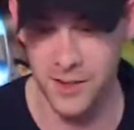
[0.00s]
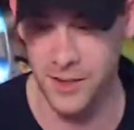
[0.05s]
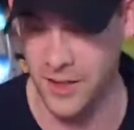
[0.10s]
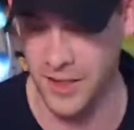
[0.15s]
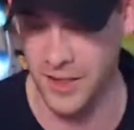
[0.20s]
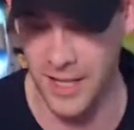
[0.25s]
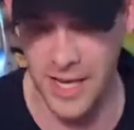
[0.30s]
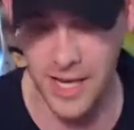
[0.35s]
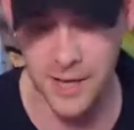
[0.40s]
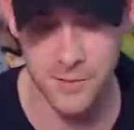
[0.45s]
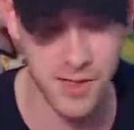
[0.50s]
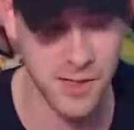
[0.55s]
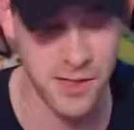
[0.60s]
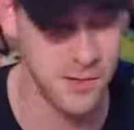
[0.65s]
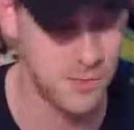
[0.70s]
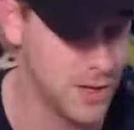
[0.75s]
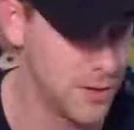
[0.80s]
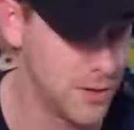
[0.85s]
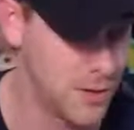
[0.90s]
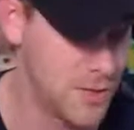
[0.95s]
Claw Games in
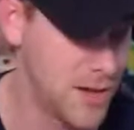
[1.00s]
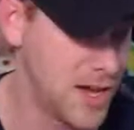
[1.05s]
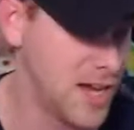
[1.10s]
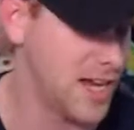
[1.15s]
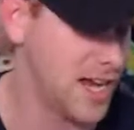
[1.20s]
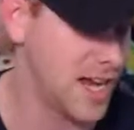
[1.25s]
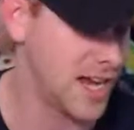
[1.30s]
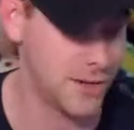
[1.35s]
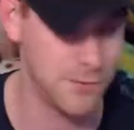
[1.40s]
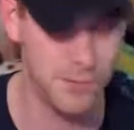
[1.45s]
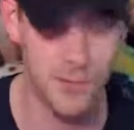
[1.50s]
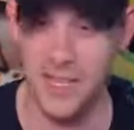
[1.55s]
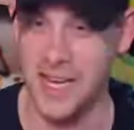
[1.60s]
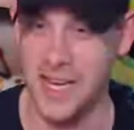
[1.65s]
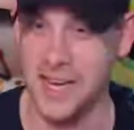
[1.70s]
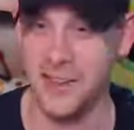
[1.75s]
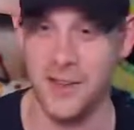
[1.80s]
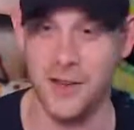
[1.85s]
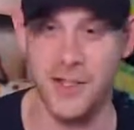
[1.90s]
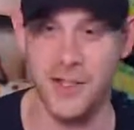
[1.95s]
the middle of Maniac have been
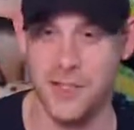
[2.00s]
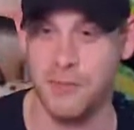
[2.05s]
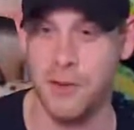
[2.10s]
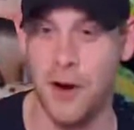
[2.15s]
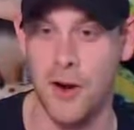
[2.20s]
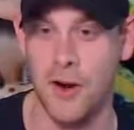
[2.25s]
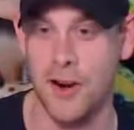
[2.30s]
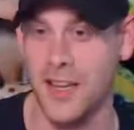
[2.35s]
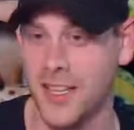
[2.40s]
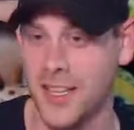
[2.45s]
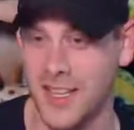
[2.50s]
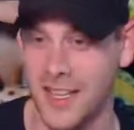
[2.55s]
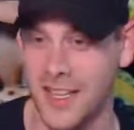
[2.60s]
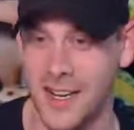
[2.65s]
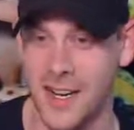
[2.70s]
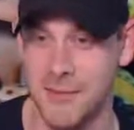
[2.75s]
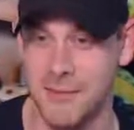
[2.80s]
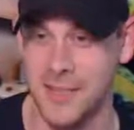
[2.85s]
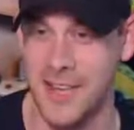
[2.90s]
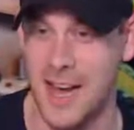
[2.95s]
down there just partying it
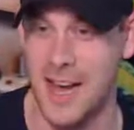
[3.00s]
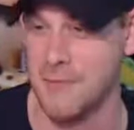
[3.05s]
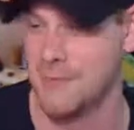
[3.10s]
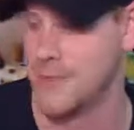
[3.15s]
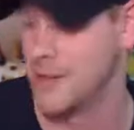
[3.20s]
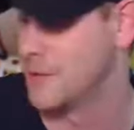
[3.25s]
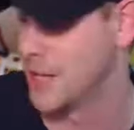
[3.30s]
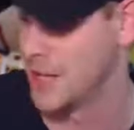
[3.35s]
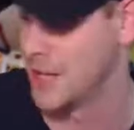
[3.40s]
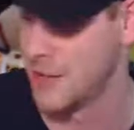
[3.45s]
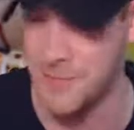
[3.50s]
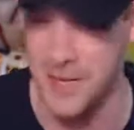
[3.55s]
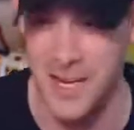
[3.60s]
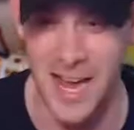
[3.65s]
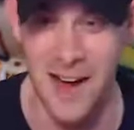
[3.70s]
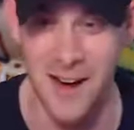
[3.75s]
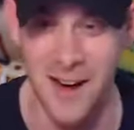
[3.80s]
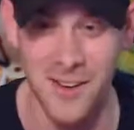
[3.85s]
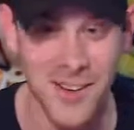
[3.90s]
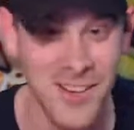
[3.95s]
up without me while I've been
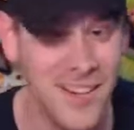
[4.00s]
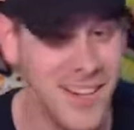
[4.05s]
out.